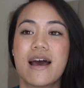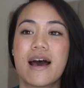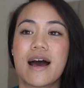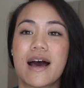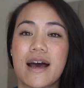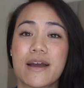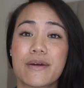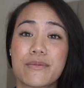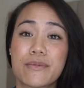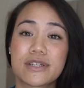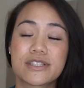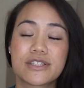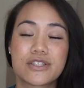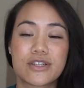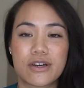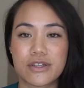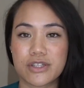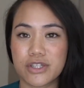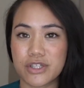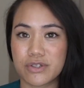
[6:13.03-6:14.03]
I want to
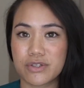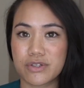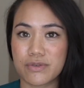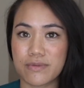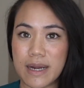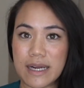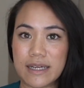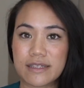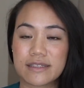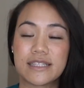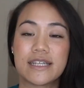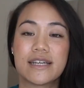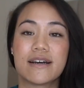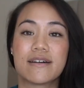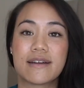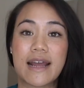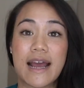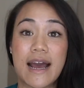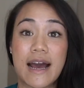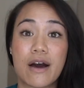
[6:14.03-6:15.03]
talk to you directly
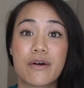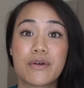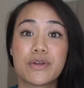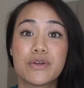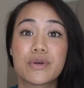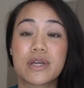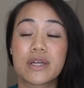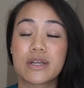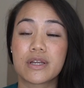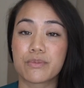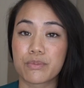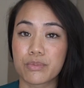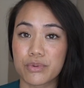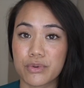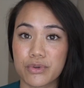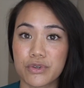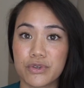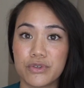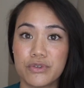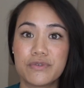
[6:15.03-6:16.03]
on how you can
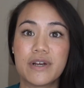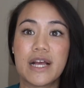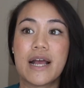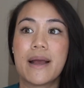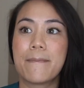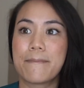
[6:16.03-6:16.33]
improve